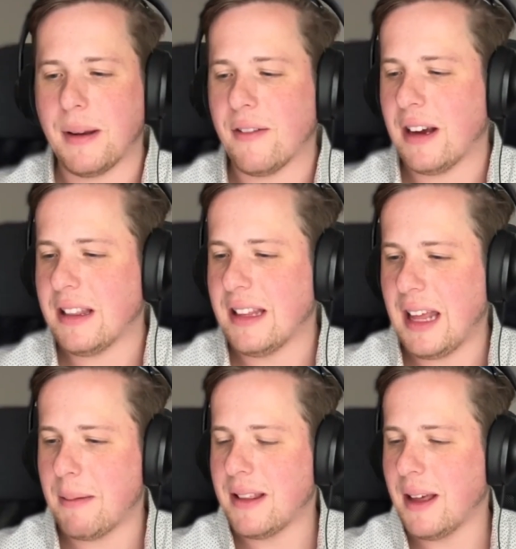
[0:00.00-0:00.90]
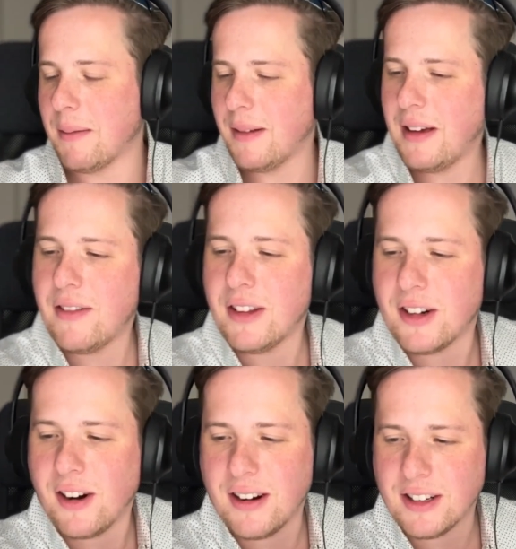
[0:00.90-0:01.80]
I forget the name of them. I have their
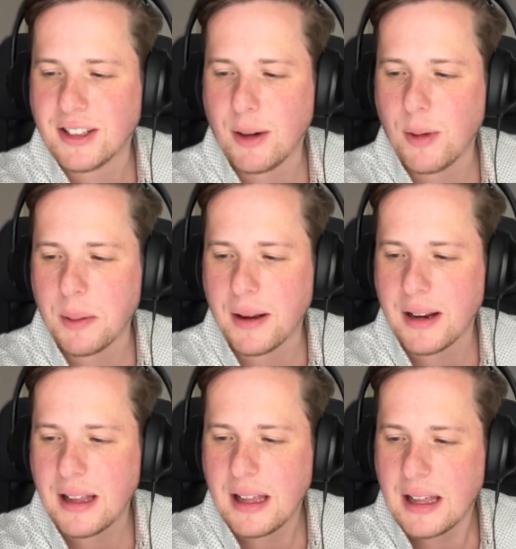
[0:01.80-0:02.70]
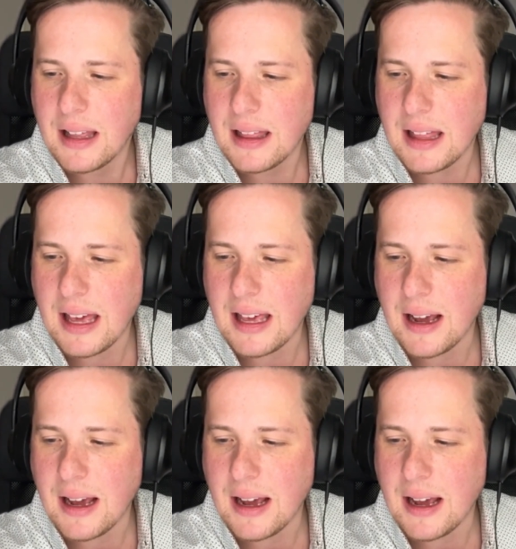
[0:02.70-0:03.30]
card here somewhere, but they